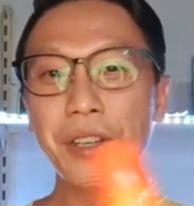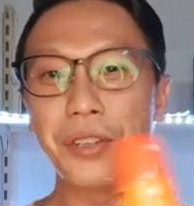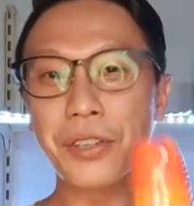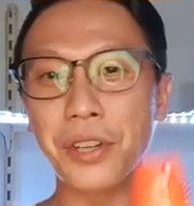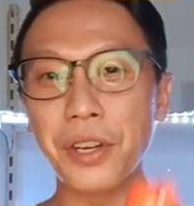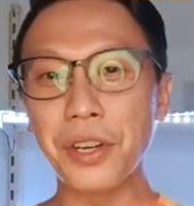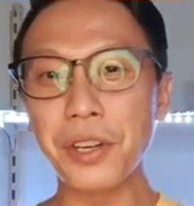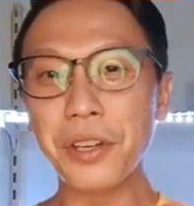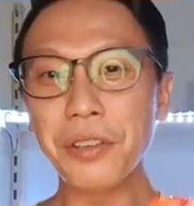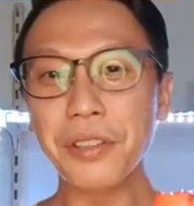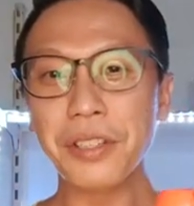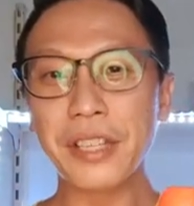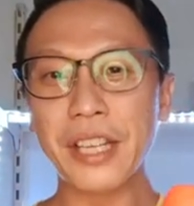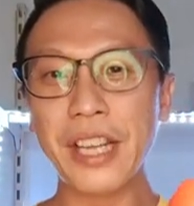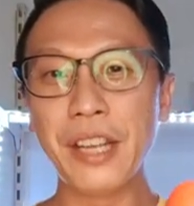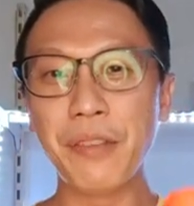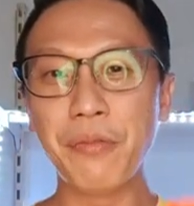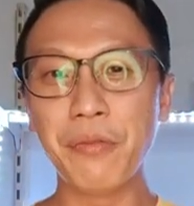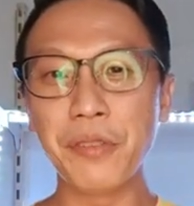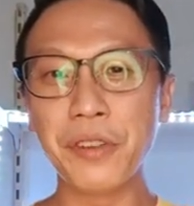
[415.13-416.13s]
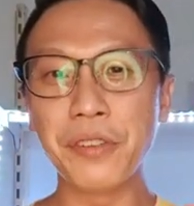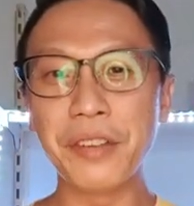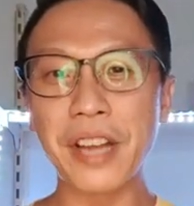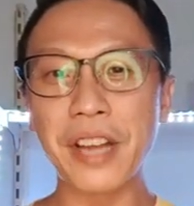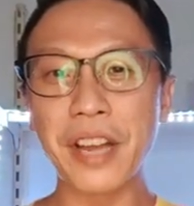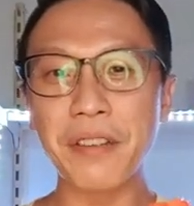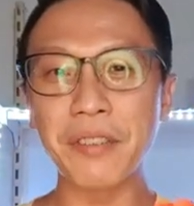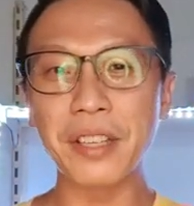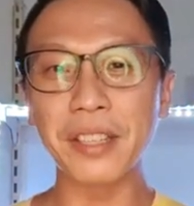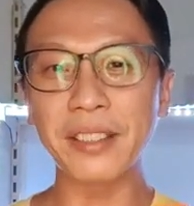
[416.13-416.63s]
So if you
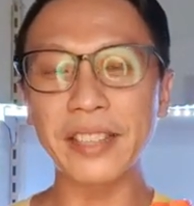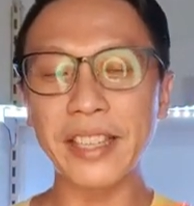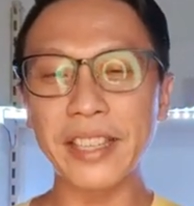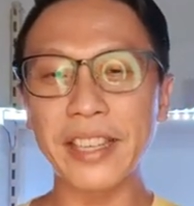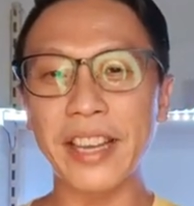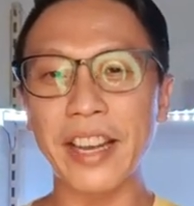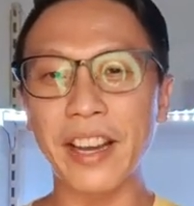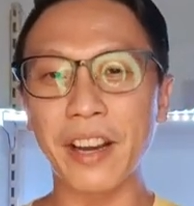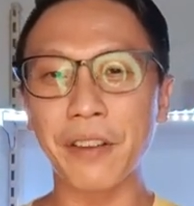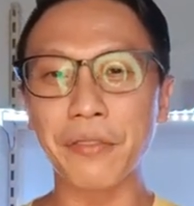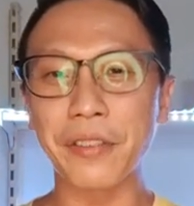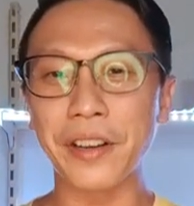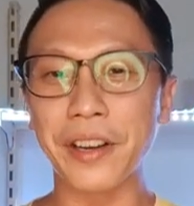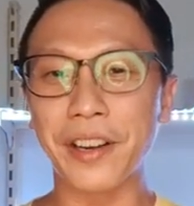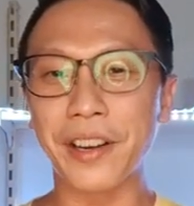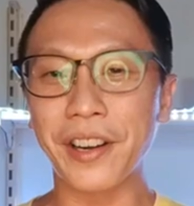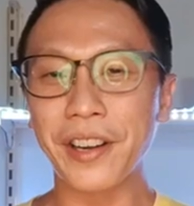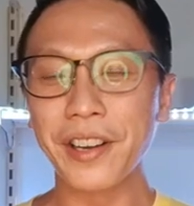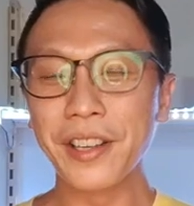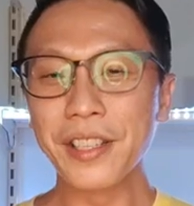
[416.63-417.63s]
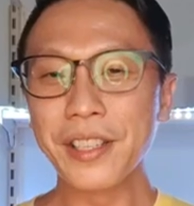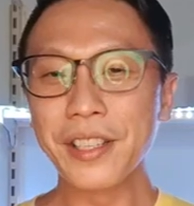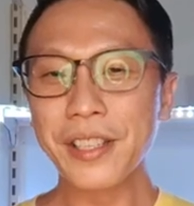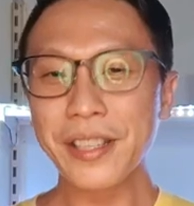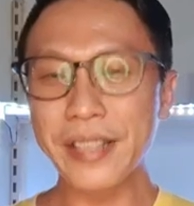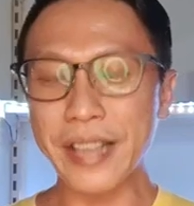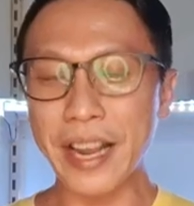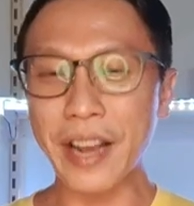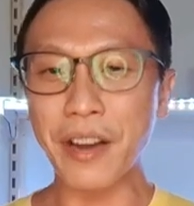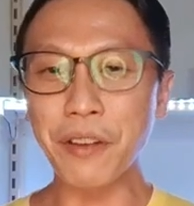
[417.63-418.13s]
never take care of
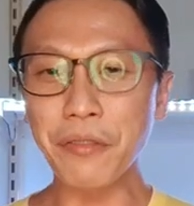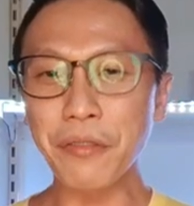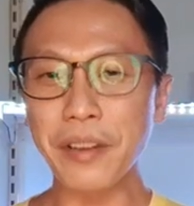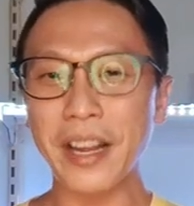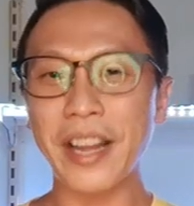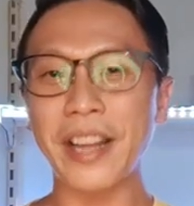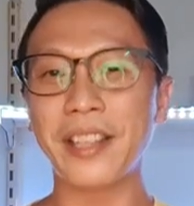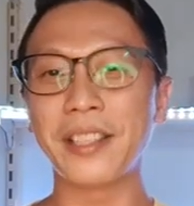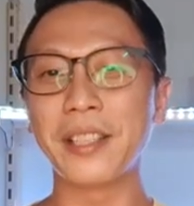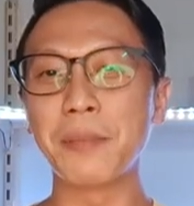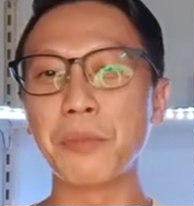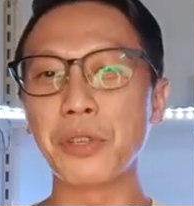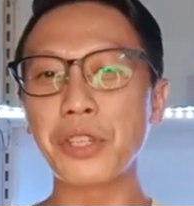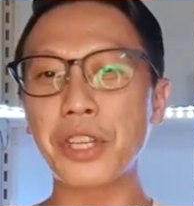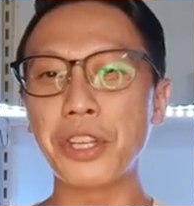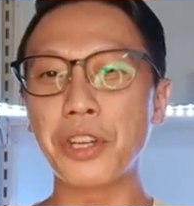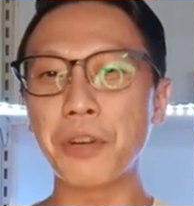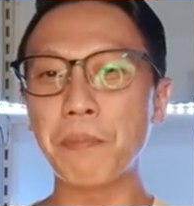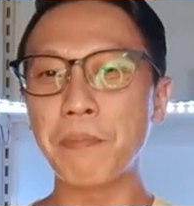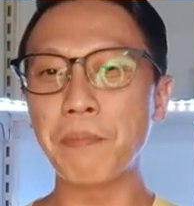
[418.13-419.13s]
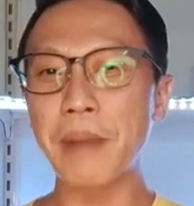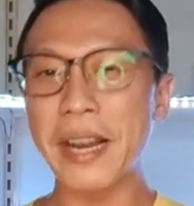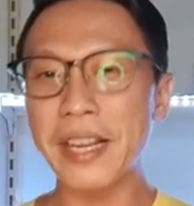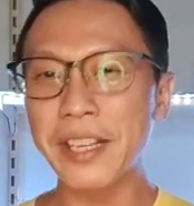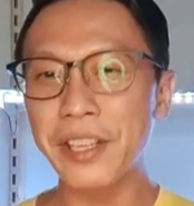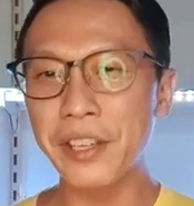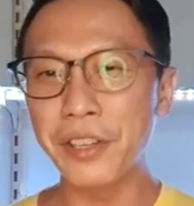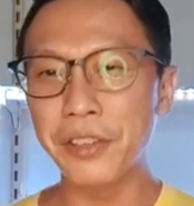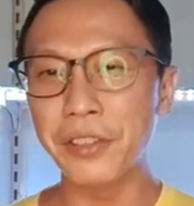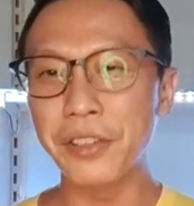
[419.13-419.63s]
yourself and the mosquito
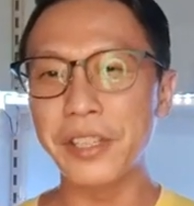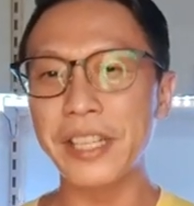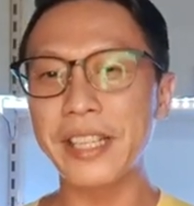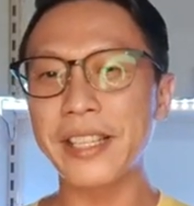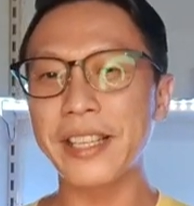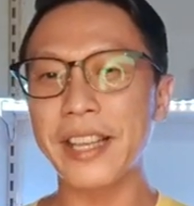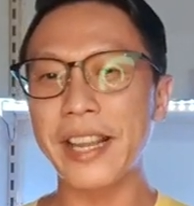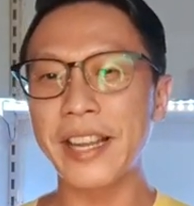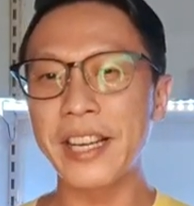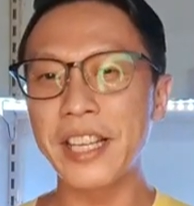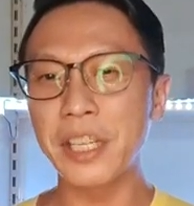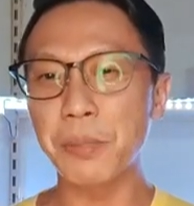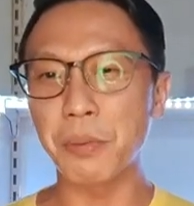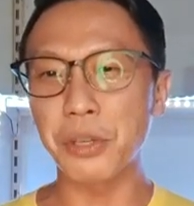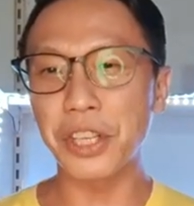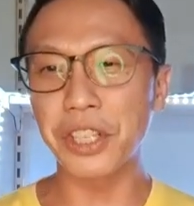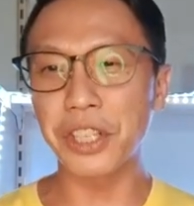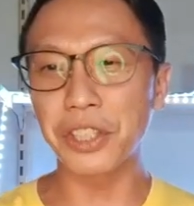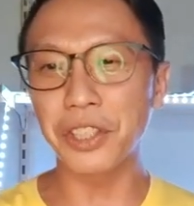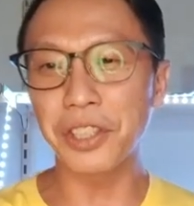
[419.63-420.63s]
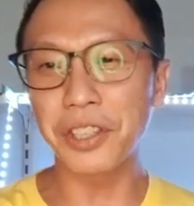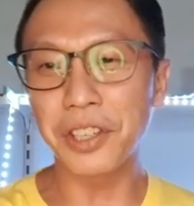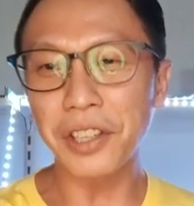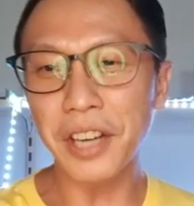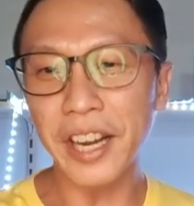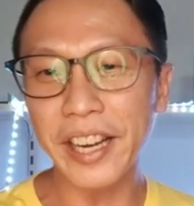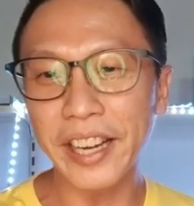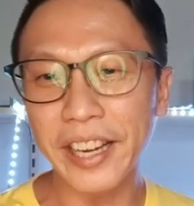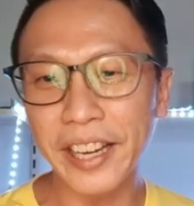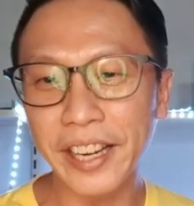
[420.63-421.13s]
bite you, it's Aedes
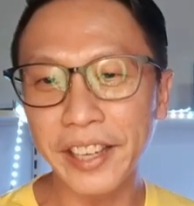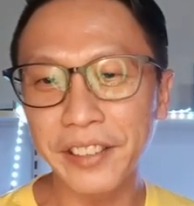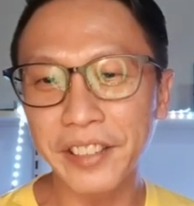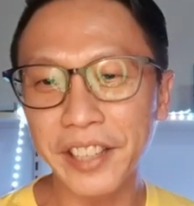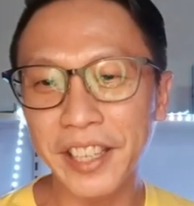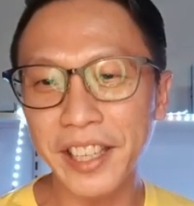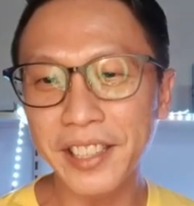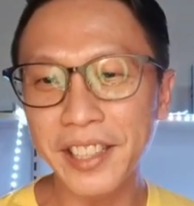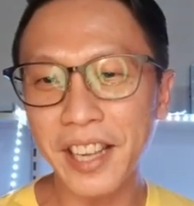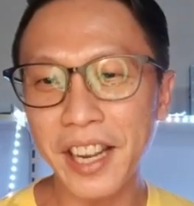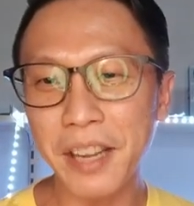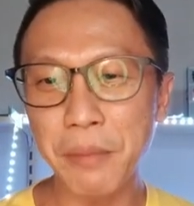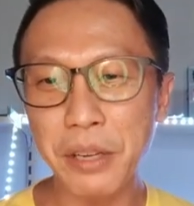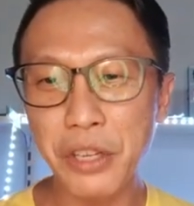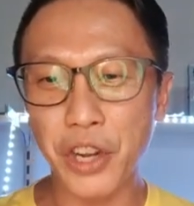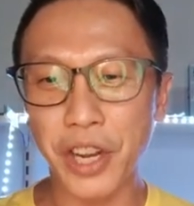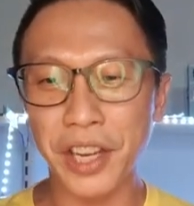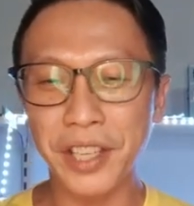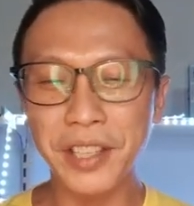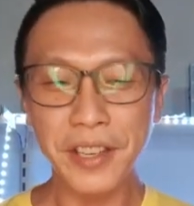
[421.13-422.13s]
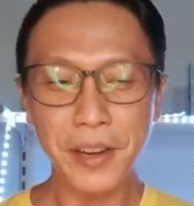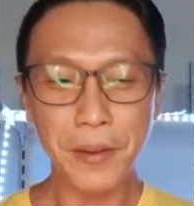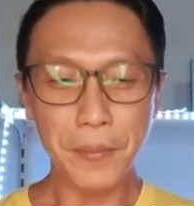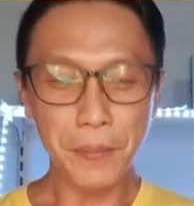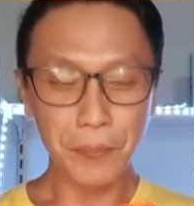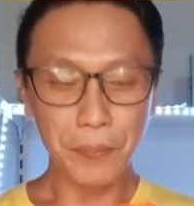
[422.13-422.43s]
mosquito. Hi Adrian, hi Mingchen.